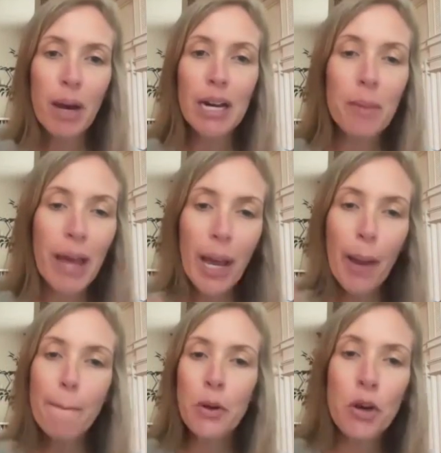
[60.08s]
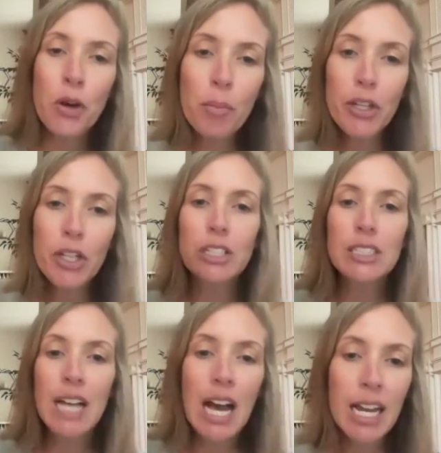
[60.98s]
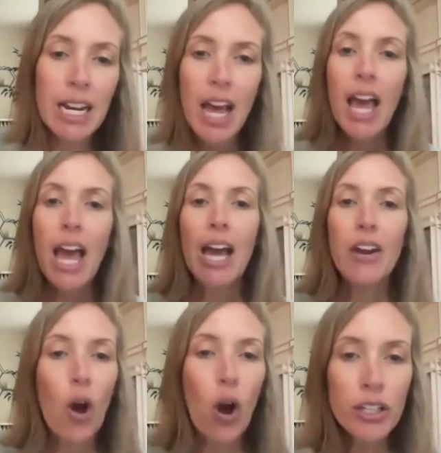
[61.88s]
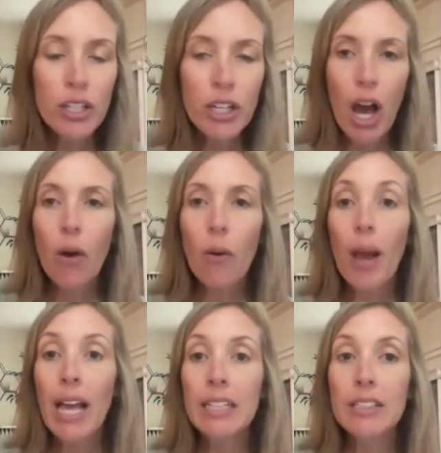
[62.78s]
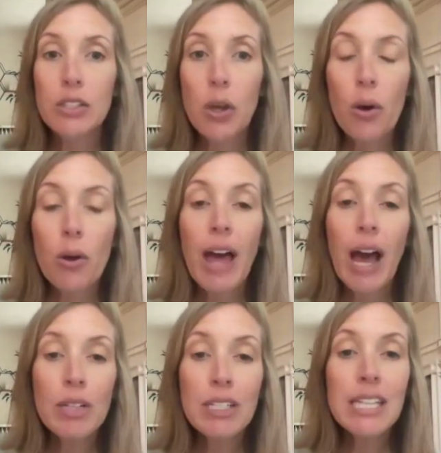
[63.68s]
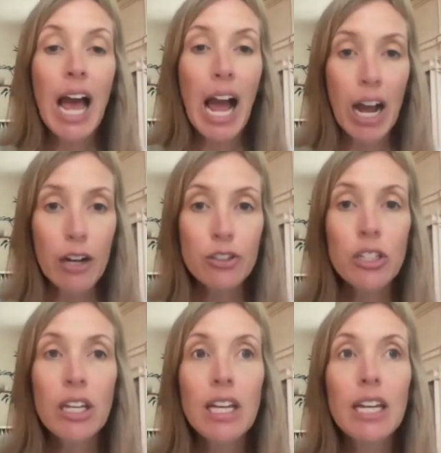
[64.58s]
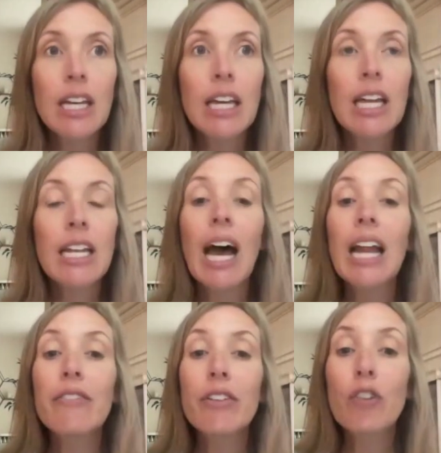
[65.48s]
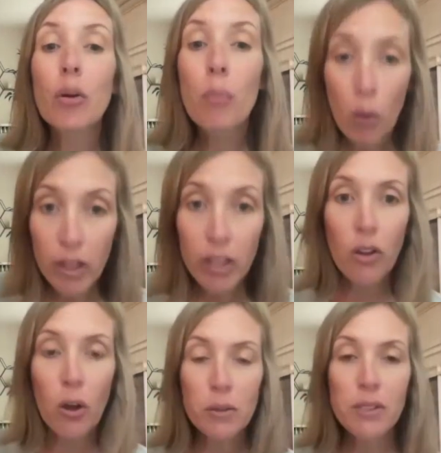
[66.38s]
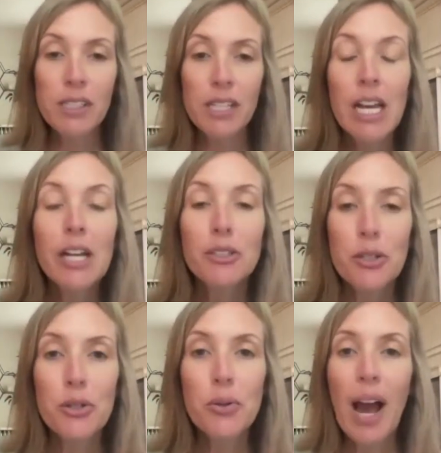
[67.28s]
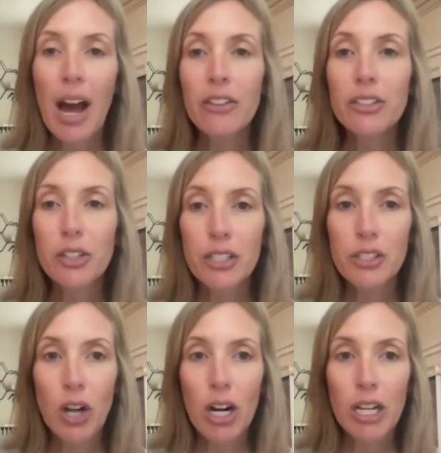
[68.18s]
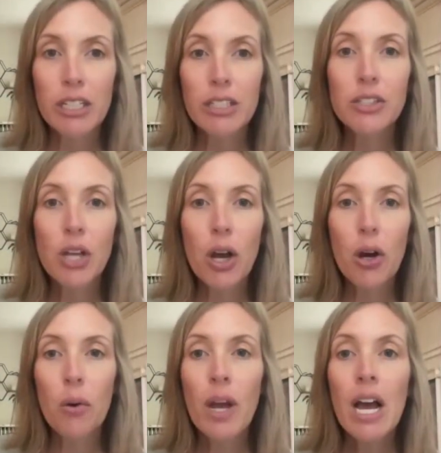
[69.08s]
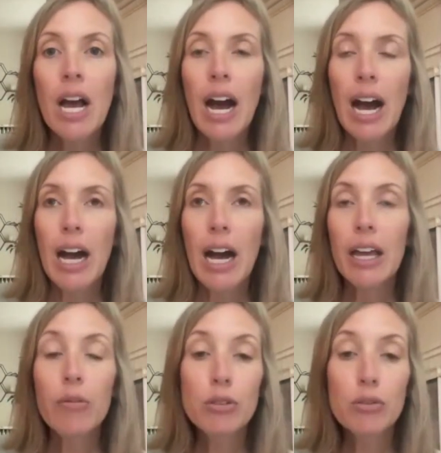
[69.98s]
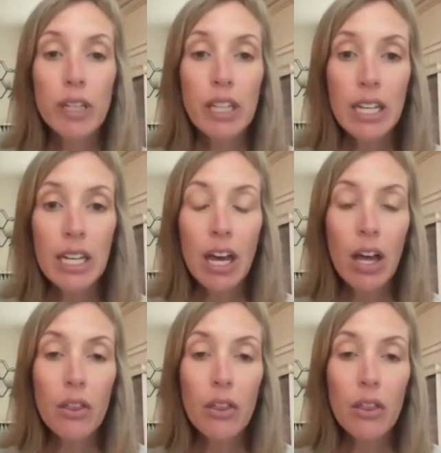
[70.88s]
bada bang, boom, you're done. And on you go. And so that was actually not even remotely close to how the journey started. So it was really